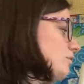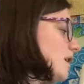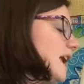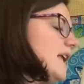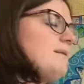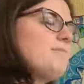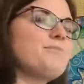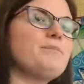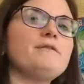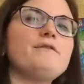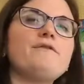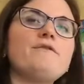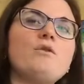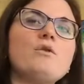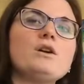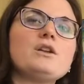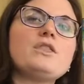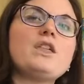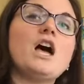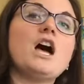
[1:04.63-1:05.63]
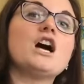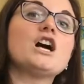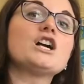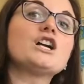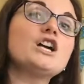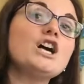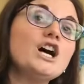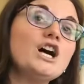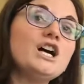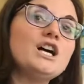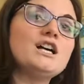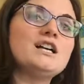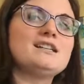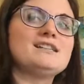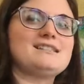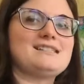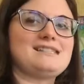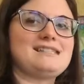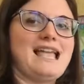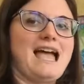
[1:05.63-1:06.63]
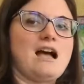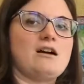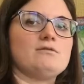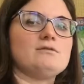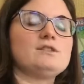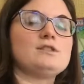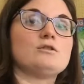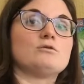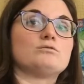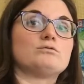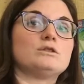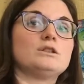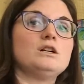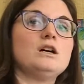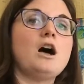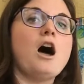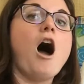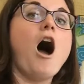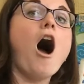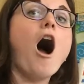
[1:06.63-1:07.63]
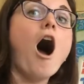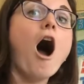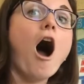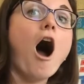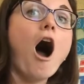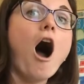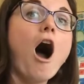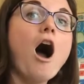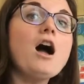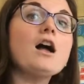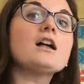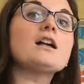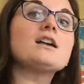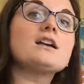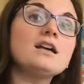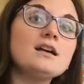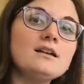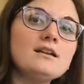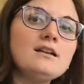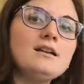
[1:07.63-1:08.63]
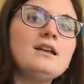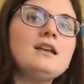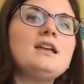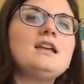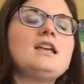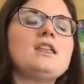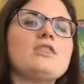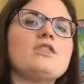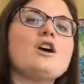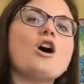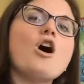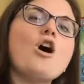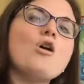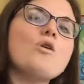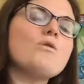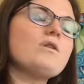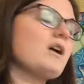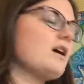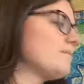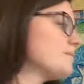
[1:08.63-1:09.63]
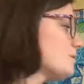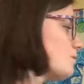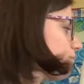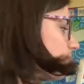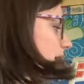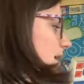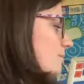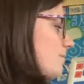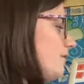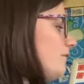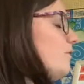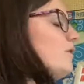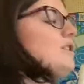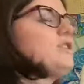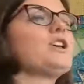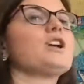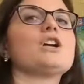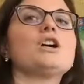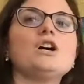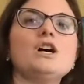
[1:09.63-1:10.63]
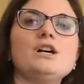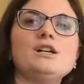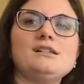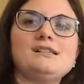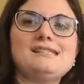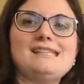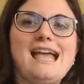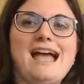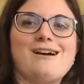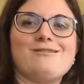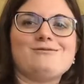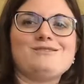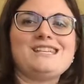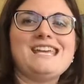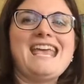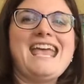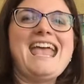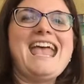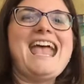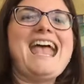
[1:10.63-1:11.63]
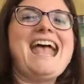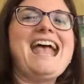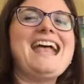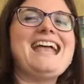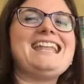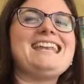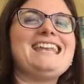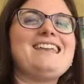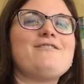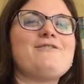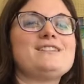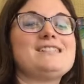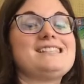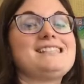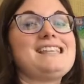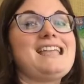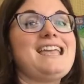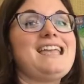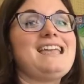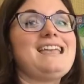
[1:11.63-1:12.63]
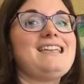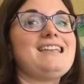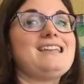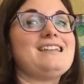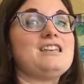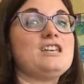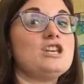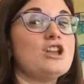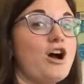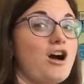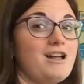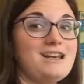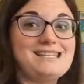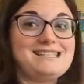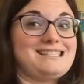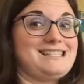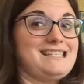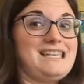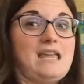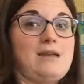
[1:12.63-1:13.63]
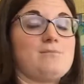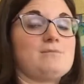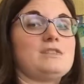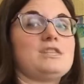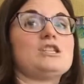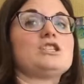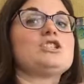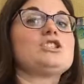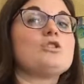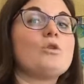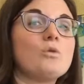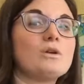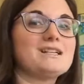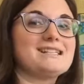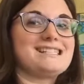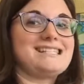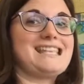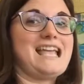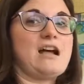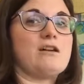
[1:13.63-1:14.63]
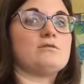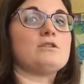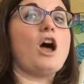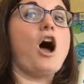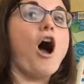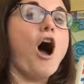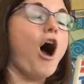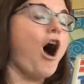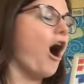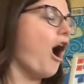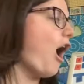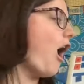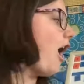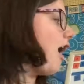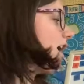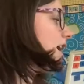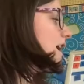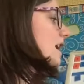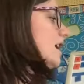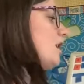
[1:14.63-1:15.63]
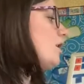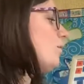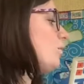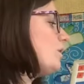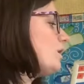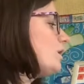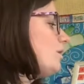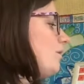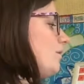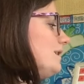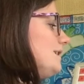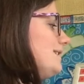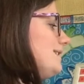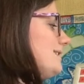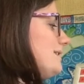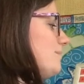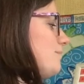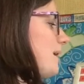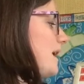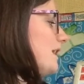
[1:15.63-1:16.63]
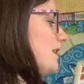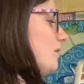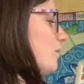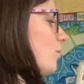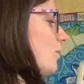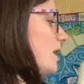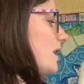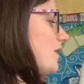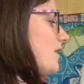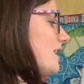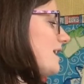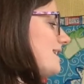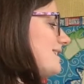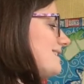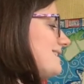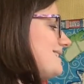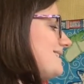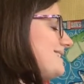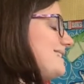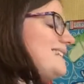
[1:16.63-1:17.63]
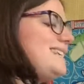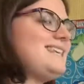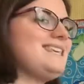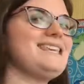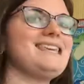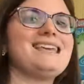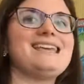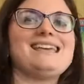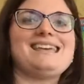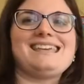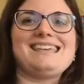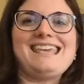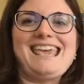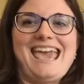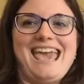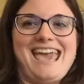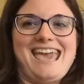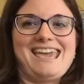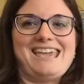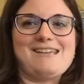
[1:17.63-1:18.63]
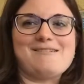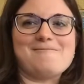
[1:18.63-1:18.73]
right before the k sound, so r-a-k, the O comes right before the k sound, and if it's saying not its name, the short sound, ah, we're going to spell it with CK.